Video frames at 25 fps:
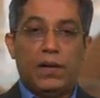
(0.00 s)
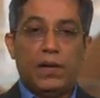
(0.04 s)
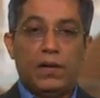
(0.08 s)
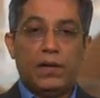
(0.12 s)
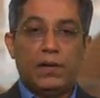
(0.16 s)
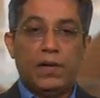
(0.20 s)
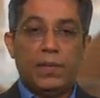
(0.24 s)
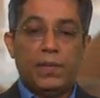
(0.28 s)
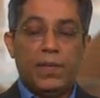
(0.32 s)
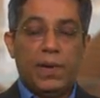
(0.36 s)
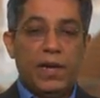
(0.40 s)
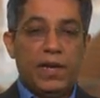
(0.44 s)

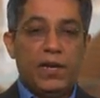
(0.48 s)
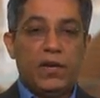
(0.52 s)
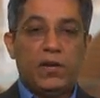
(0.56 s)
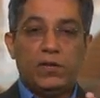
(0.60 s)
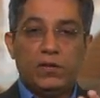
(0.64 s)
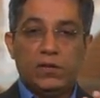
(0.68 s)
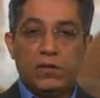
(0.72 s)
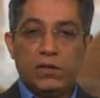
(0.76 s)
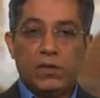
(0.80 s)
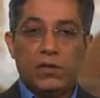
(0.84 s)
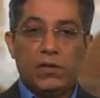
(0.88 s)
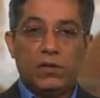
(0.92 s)
Depending
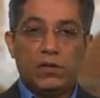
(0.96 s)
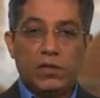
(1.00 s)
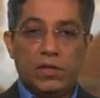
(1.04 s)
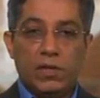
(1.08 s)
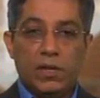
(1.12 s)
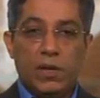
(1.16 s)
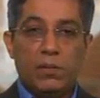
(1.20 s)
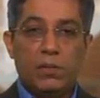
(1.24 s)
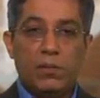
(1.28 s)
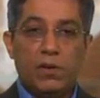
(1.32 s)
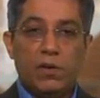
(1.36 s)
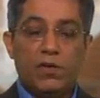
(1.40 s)
on the
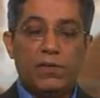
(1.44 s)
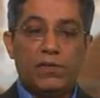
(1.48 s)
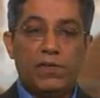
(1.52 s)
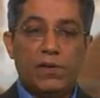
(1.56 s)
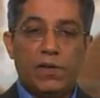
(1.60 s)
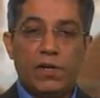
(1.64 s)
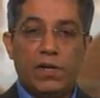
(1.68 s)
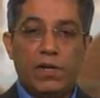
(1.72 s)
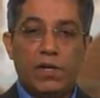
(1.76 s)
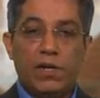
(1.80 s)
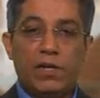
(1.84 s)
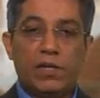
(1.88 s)
number of
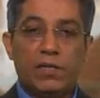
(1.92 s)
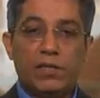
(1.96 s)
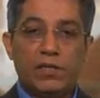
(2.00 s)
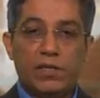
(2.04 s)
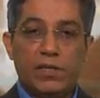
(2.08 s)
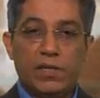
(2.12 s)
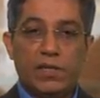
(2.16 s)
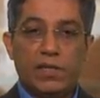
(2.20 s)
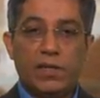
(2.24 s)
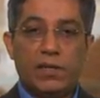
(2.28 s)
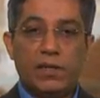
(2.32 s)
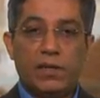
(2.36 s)

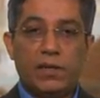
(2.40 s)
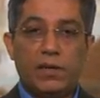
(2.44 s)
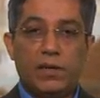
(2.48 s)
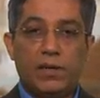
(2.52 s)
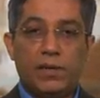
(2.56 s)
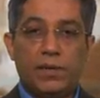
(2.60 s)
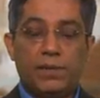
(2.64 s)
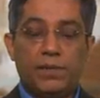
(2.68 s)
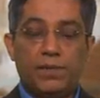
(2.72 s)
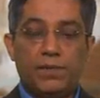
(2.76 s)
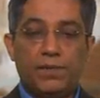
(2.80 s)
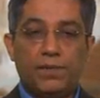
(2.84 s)
learners
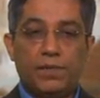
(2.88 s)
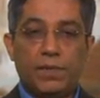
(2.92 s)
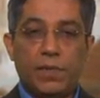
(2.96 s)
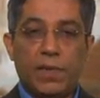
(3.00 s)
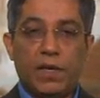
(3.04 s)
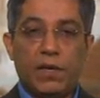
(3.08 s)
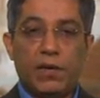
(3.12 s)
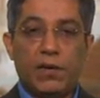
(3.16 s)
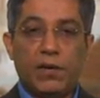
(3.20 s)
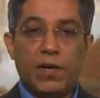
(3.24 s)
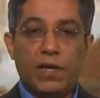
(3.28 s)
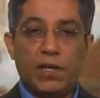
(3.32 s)

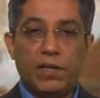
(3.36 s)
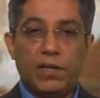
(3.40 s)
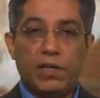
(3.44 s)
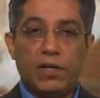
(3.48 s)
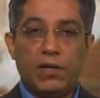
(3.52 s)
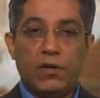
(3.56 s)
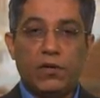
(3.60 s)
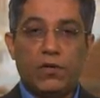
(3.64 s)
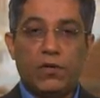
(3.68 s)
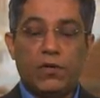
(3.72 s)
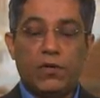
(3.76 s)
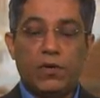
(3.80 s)
in
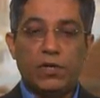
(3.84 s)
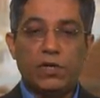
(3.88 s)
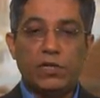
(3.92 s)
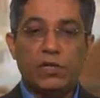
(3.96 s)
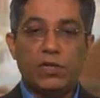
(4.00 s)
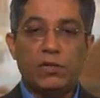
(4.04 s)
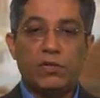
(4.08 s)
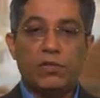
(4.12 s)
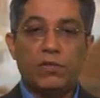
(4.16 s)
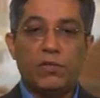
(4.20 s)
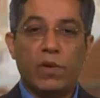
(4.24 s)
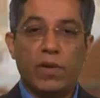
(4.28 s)
the
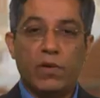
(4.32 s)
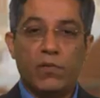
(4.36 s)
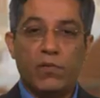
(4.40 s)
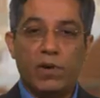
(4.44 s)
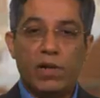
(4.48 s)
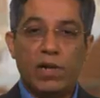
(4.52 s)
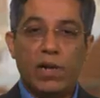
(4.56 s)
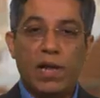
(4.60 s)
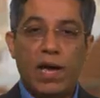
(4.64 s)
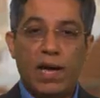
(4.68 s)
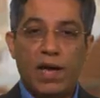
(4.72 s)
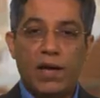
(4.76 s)
course, we
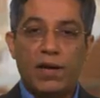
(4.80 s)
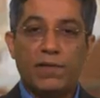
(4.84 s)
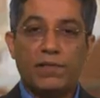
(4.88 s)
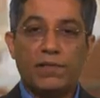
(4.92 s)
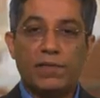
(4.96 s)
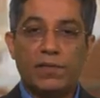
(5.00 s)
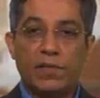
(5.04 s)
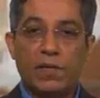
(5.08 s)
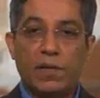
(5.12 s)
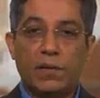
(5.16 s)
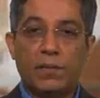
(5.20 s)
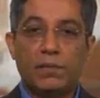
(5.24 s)
will
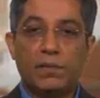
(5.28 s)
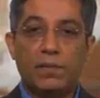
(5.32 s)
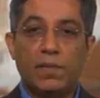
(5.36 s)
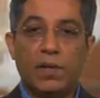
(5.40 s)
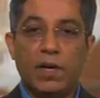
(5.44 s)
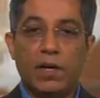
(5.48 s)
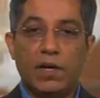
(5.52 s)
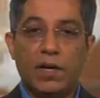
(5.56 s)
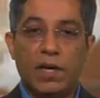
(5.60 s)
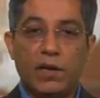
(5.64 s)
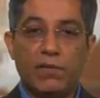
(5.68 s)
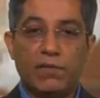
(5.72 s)
have some
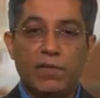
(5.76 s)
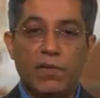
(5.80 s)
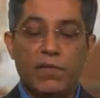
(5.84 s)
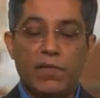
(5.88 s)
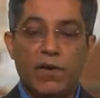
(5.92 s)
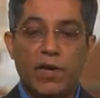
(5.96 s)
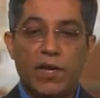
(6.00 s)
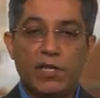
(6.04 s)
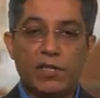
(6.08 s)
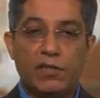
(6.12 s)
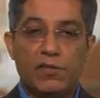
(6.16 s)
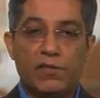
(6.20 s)

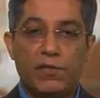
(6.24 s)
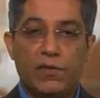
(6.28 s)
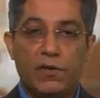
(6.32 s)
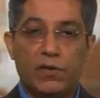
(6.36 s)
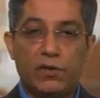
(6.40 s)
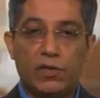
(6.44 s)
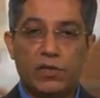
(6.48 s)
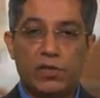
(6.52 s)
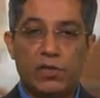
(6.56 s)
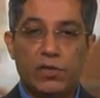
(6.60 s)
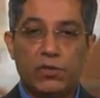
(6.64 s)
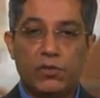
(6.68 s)
giveaways
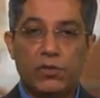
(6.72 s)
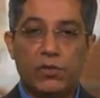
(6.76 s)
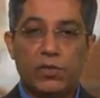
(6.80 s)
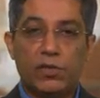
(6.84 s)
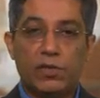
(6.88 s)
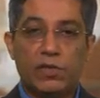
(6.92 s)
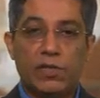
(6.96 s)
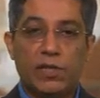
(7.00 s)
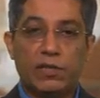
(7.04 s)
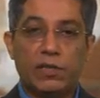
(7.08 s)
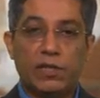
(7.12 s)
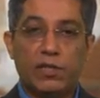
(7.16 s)
for the
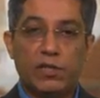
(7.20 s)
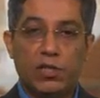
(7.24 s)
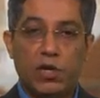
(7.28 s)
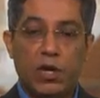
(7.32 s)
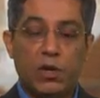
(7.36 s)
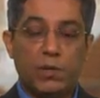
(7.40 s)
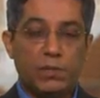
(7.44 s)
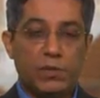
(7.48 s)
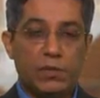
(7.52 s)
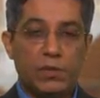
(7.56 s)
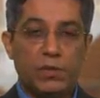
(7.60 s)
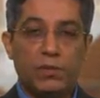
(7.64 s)
students, and the
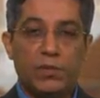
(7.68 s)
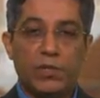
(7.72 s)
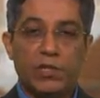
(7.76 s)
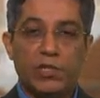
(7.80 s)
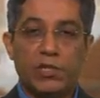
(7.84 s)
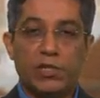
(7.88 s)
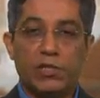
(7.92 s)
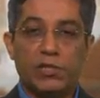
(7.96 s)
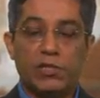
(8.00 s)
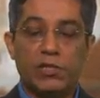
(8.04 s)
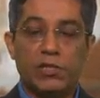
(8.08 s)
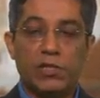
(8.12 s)
top
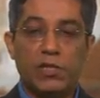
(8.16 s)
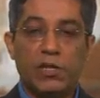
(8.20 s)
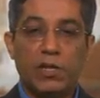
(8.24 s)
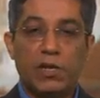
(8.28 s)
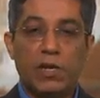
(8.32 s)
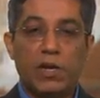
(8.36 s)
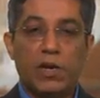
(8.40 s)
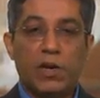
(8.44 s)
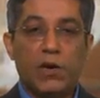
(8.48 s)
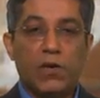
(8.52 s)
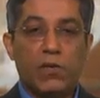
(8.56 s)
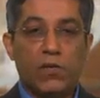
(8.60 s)
submissions
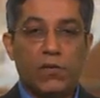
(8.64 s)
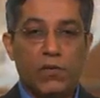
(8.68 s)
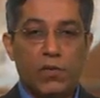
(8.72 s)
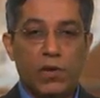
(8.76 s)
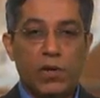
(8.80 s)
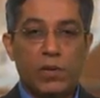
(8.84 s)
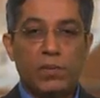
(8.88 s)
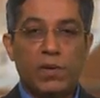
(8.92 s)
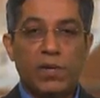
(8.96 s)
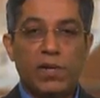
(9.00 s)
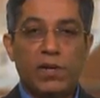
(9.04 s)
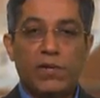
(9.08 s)

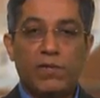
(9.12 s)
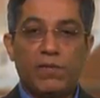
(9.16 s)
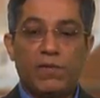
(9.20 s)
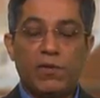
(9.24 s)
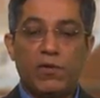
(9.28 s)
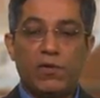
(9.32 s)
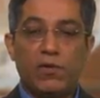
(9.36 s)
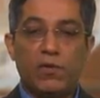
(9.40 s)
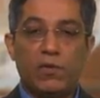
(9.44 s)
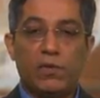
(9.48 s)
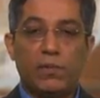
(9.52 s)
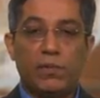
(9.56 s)
will be
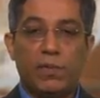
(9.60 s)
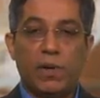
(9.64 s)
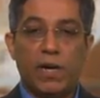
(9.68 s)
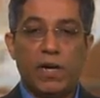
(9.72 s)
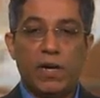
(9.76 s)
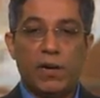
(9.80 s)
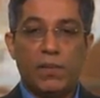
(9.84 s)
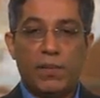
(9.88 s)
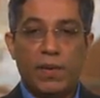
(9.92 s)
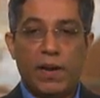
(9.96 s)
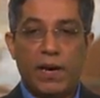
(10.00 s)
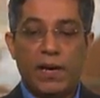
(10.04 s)
reviewed
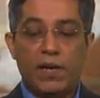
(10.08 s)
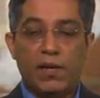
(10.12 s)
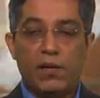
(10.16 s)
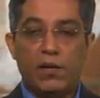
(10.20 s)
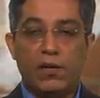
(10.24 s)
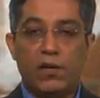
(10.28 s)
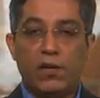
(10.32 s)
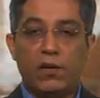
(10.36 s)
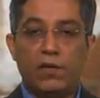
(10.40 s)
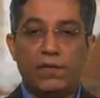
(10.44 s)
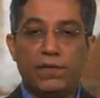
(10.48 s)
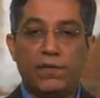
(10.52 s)
by a
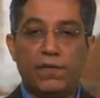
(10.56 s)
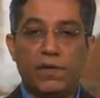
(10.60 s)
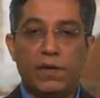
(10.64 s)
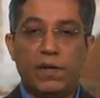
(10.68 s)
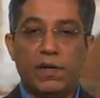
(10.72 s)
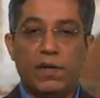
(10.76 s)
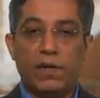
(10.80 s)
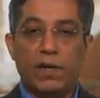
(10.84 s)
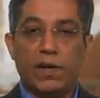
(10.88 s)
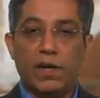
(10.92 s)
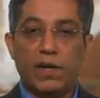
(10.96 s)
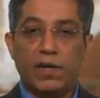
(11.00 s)
panel
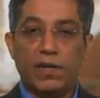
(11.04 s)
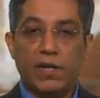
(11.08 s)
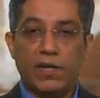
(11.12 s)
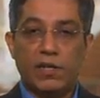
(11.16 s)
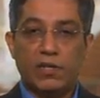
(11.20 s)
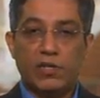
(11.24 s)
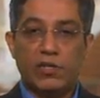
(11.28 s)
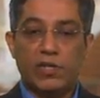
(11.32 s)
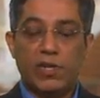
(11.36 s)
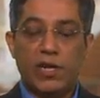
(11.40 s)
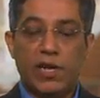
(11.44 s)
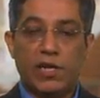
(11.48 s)
of
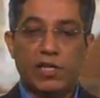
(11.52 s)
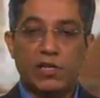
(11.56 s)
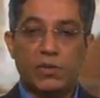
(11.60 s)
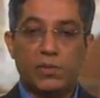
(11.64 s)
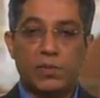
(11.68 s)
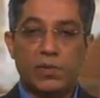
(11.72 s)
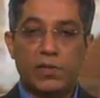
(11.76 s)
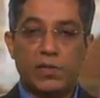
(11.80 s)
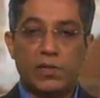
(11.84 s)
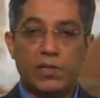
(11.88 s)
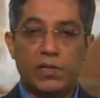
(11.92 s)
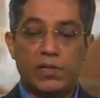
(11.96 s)
industry
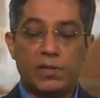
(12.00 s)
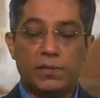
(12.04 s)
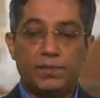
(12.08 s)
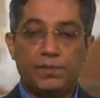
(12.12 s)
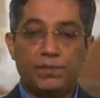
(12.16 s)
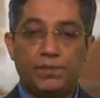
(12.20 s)
experts